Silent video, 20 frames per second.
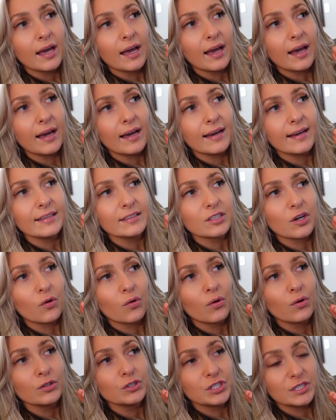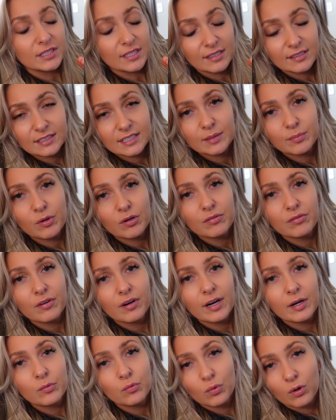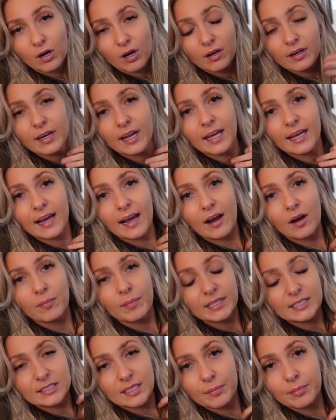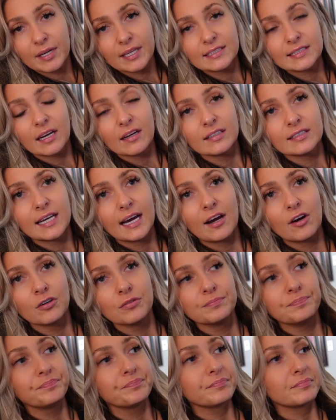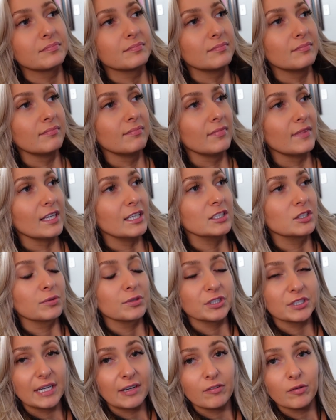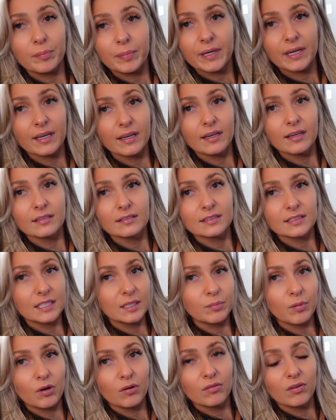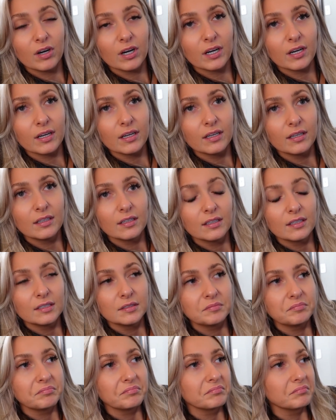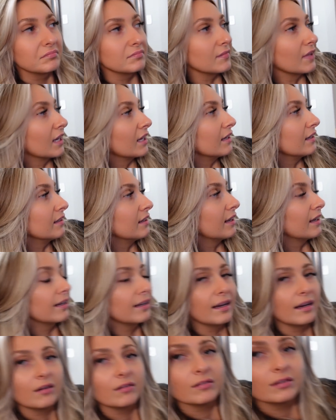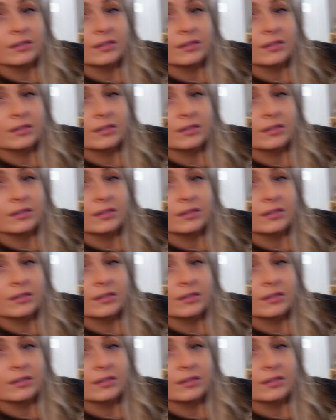and she's gonna sleep over and we're all gonna hang out. My stepdad's out of town, so we're just gonna have a big sleepover and hang out.